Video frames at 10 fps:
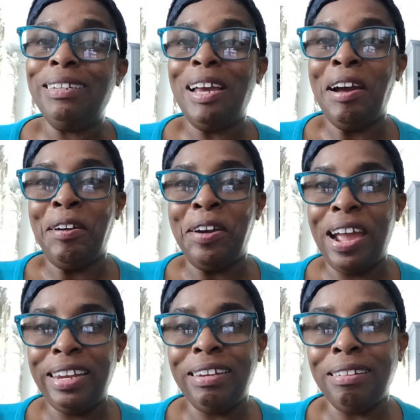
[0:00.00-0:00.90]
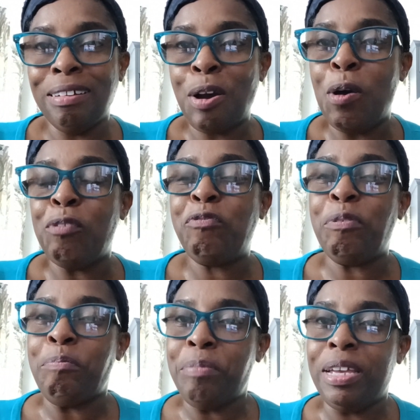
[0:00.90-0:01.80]
All right, look out for
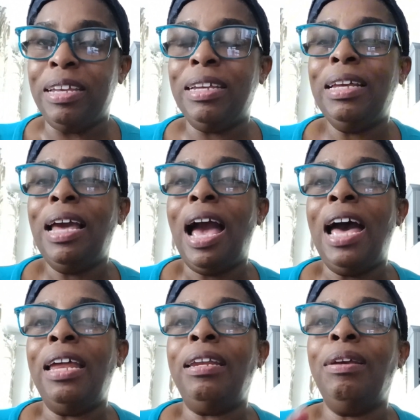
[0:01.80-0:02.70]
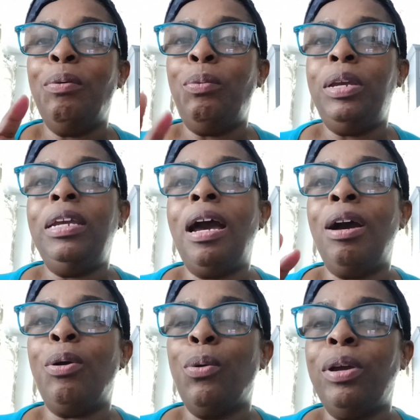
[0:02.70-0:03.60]
me, and we are
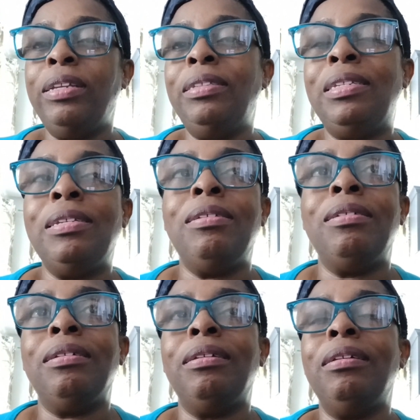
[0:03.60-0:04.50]
going to,